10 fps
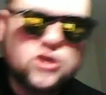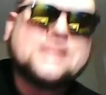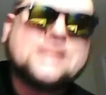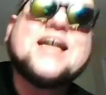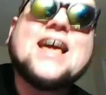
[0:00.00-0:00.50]

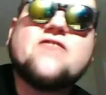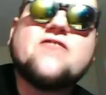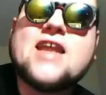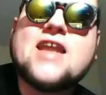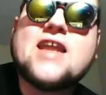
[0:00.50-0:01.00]
take
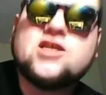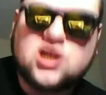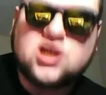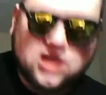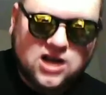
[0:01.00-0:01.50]
advantage
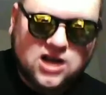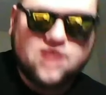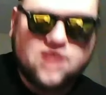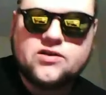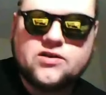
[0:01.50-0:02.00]
of